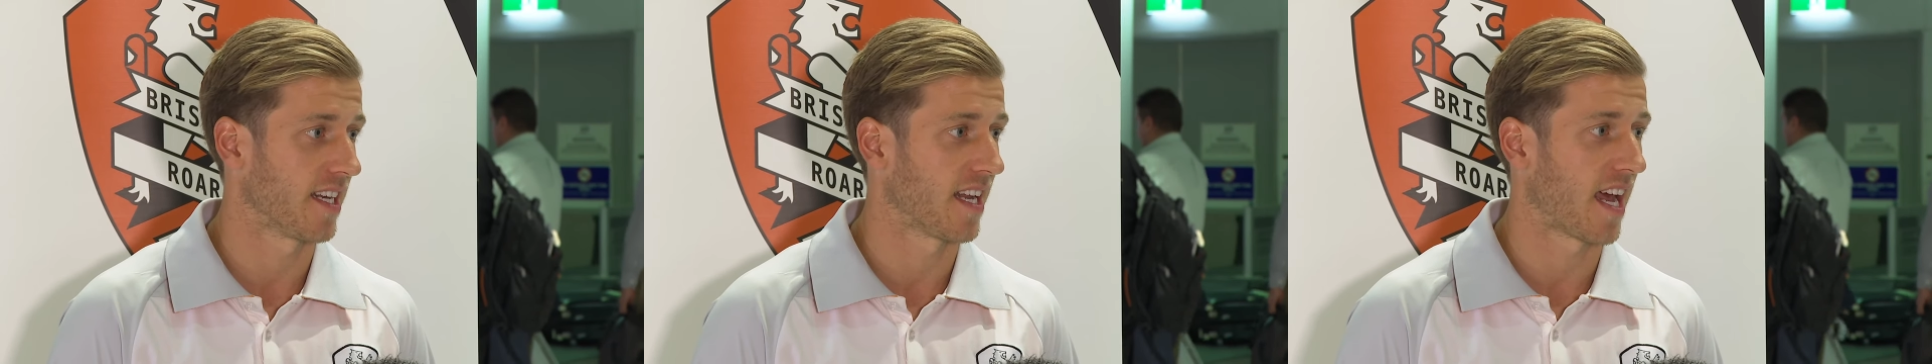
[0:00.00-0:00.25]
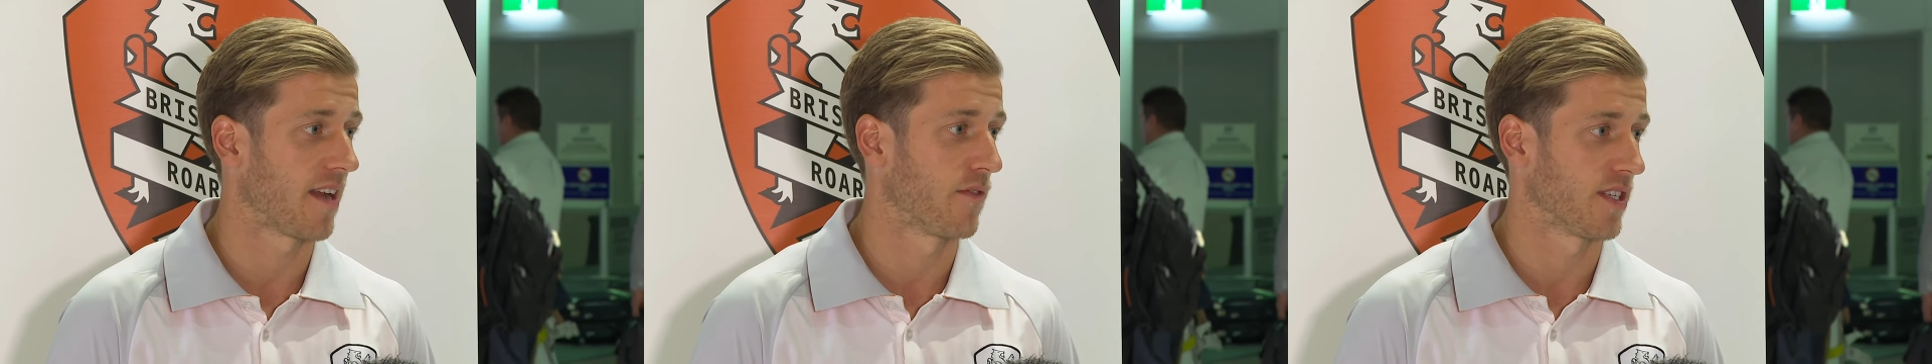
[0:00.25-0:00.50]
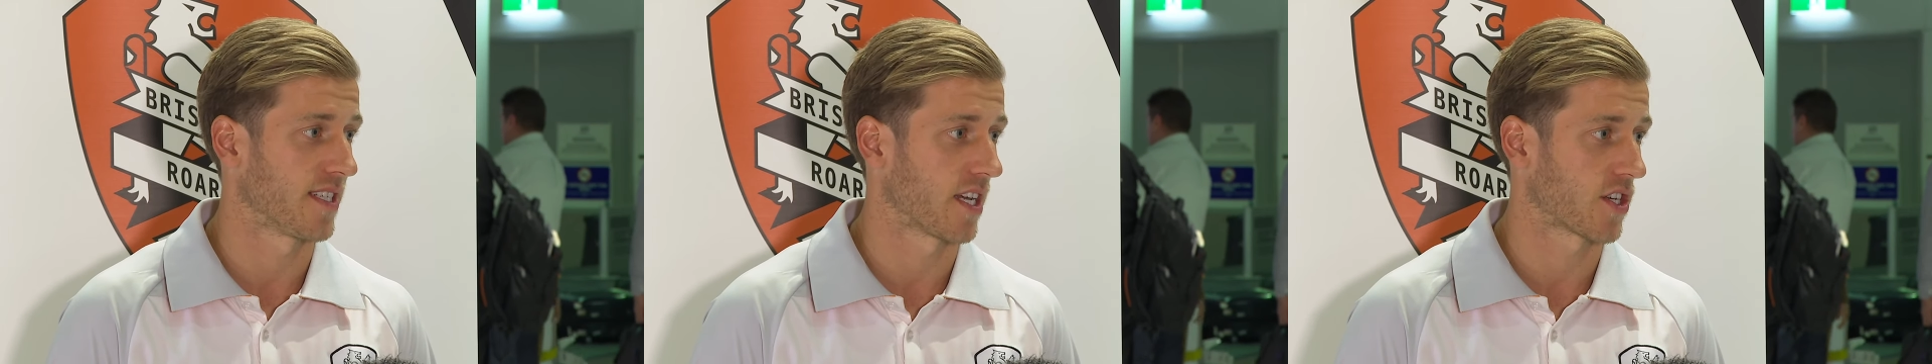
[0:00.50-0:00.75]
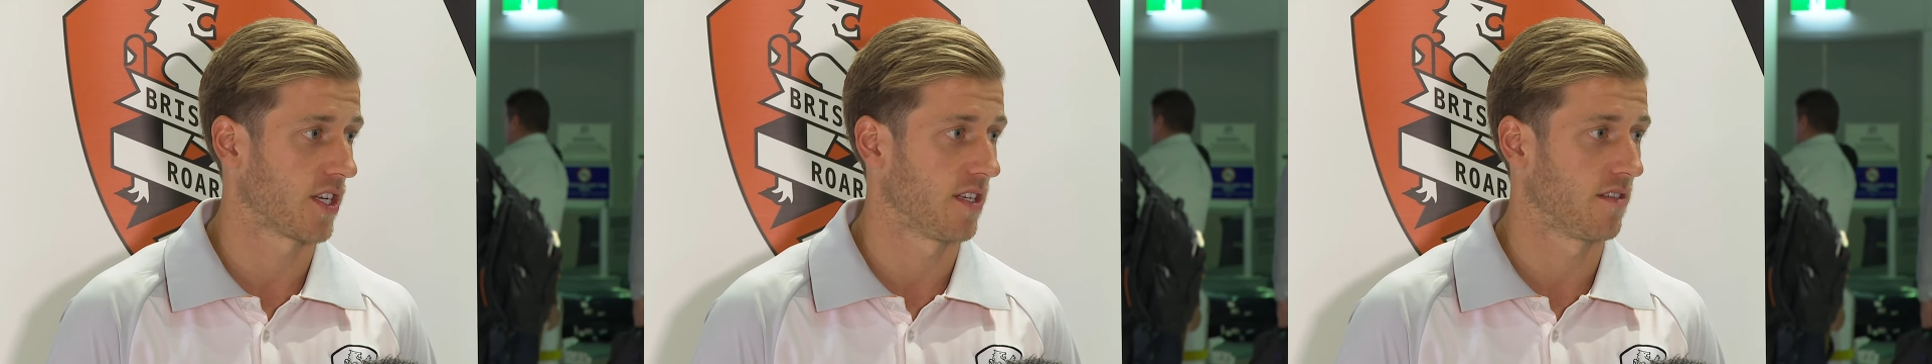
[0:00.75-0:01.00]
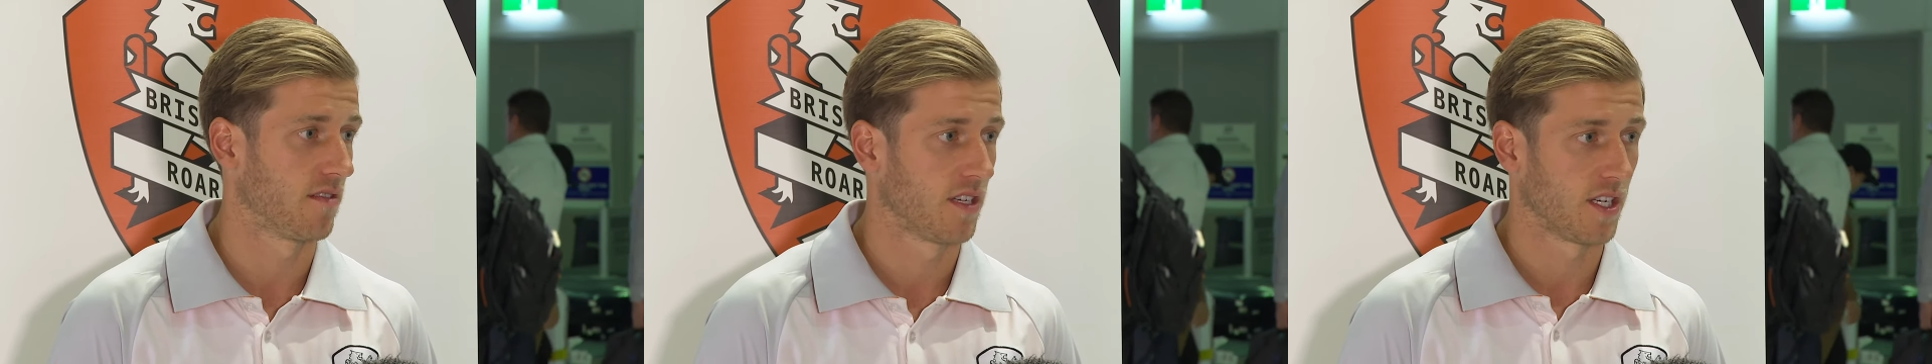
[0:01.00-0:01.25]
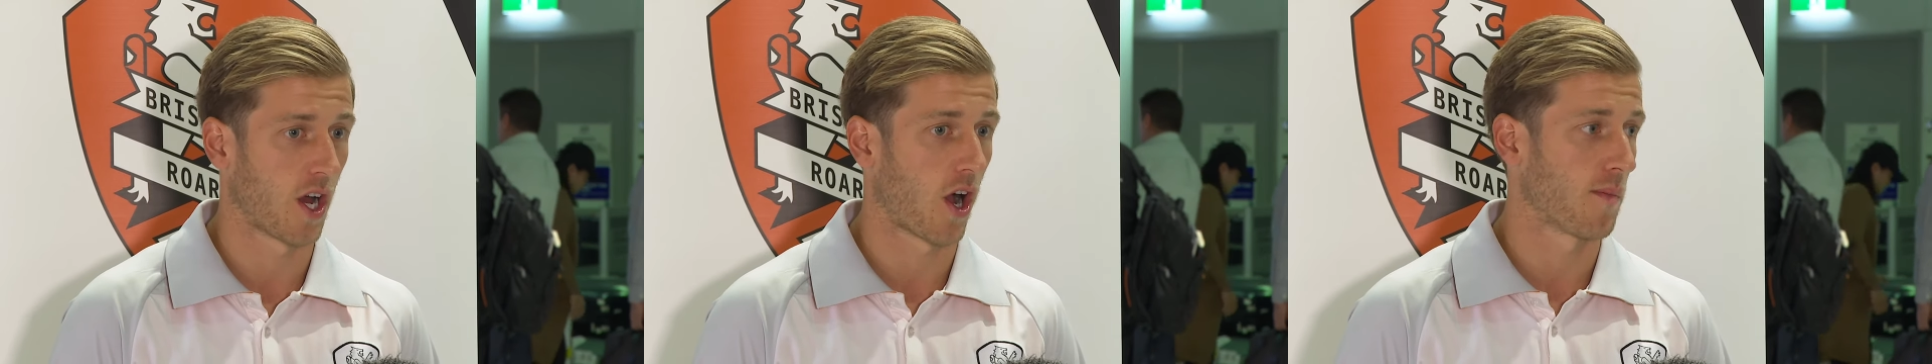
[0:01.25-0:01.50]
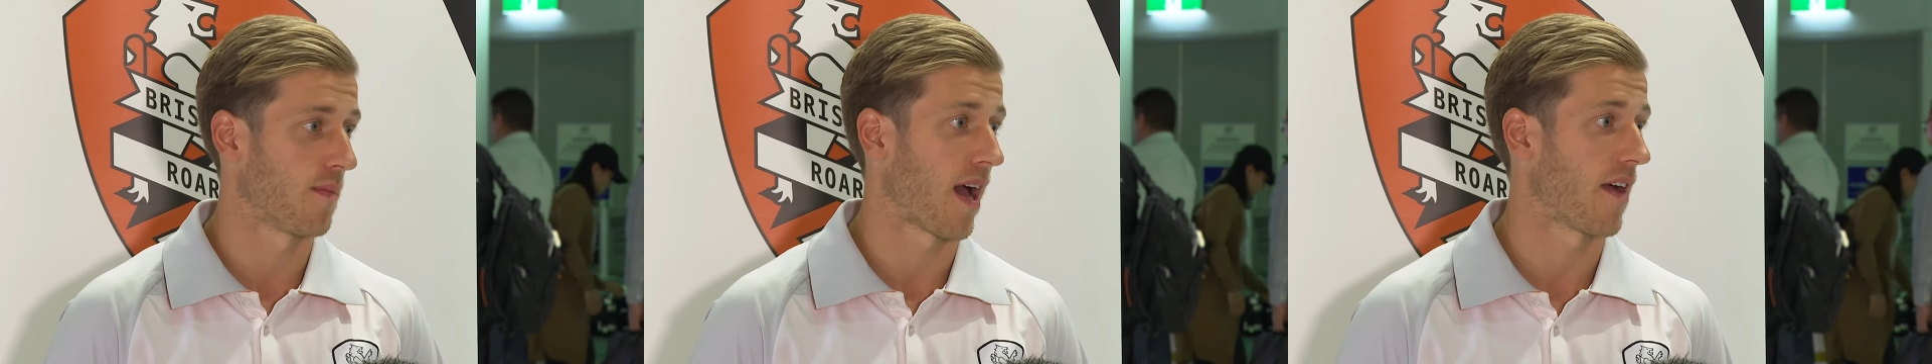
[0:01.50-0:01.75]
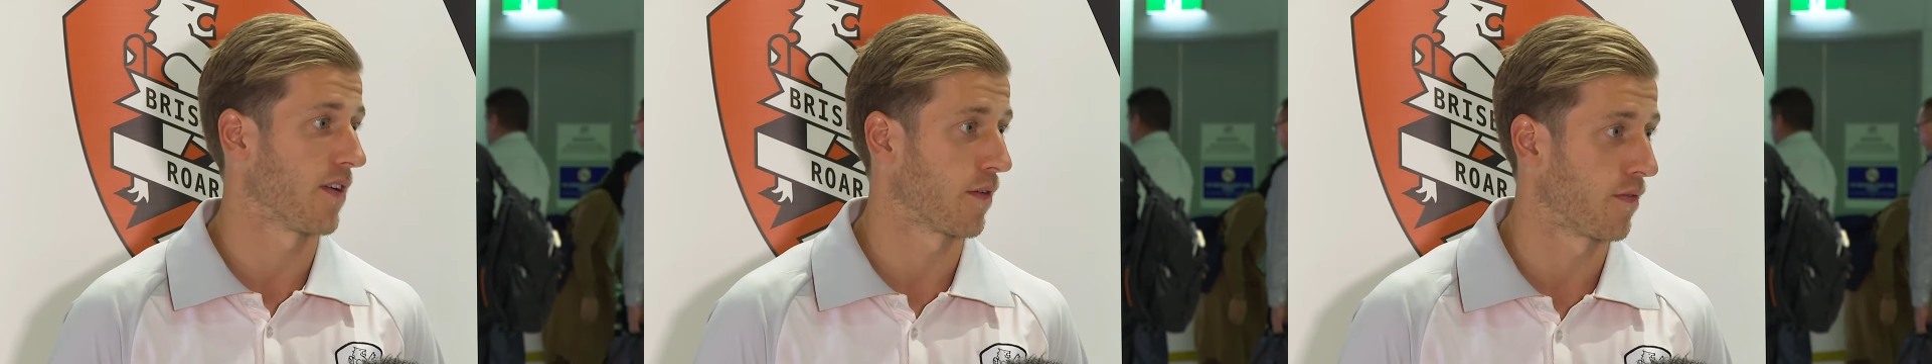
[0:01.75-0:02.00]
and every session, I'm
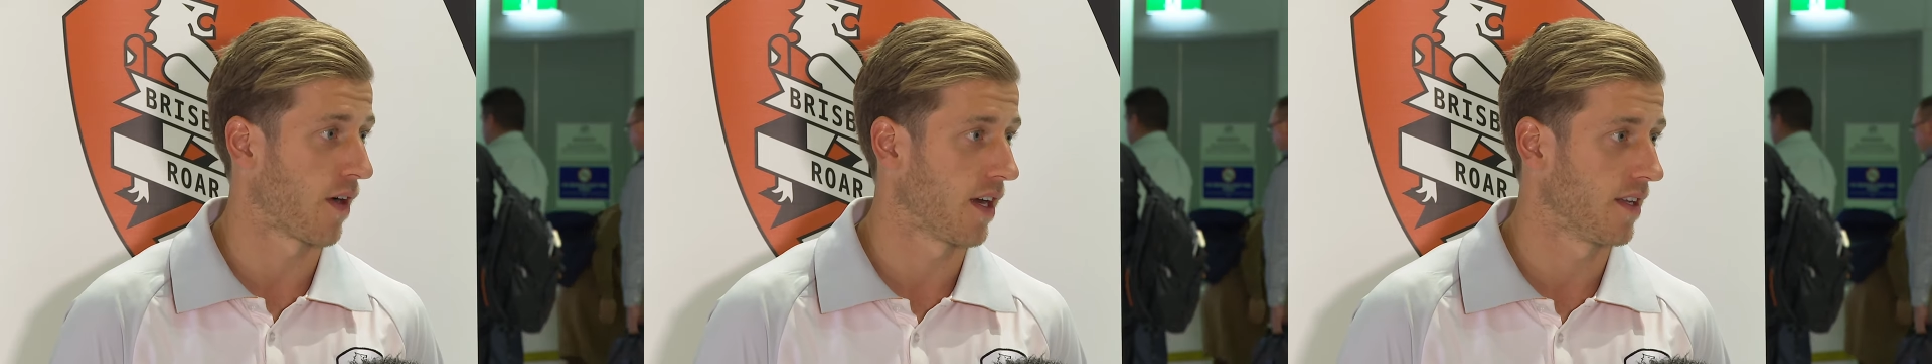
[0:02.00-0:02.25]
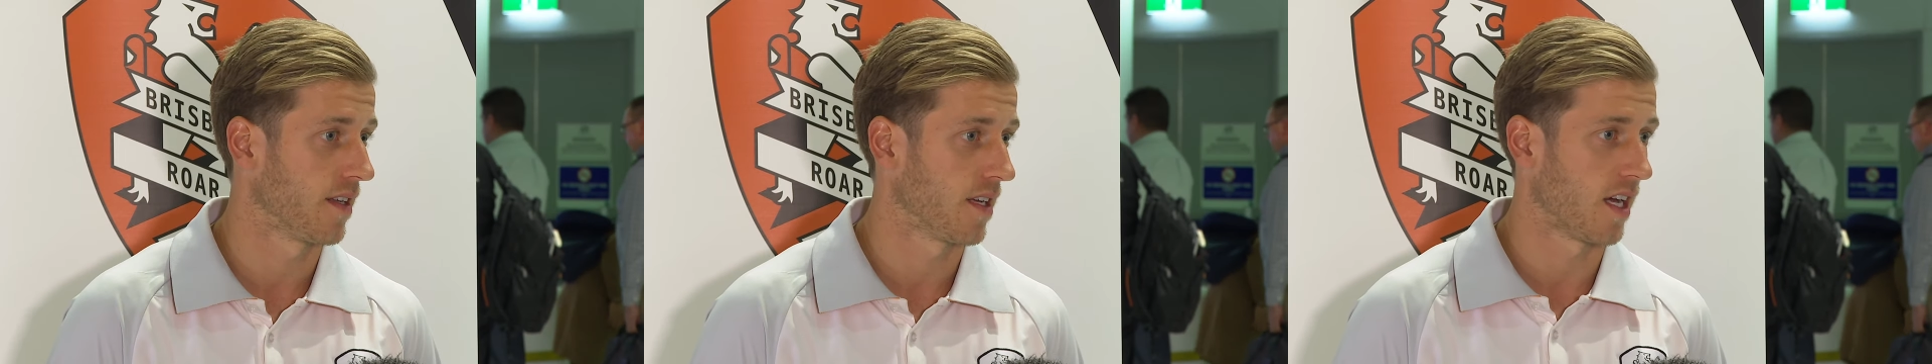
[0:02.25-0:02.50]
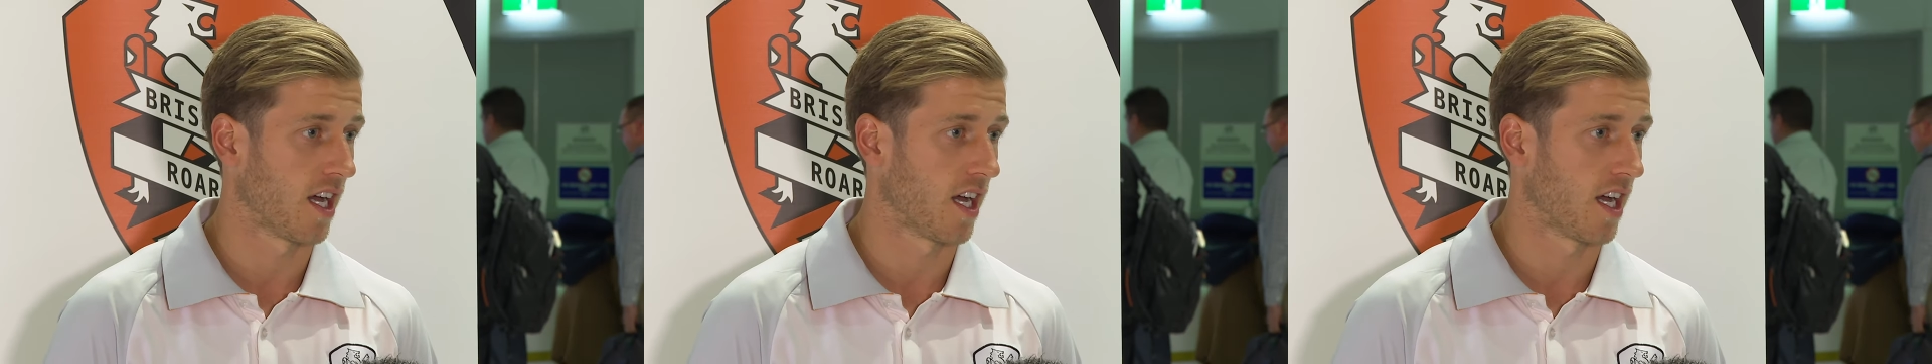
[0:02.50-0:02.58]
having fun.